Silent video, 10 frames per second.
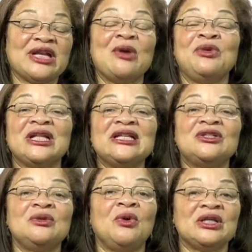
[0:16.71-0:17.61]
I really
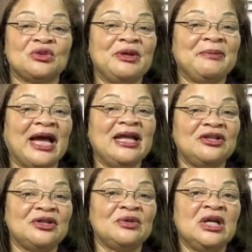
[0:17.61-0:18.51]
do want to remind
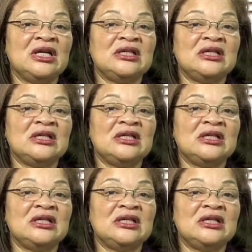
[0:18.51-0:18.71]
you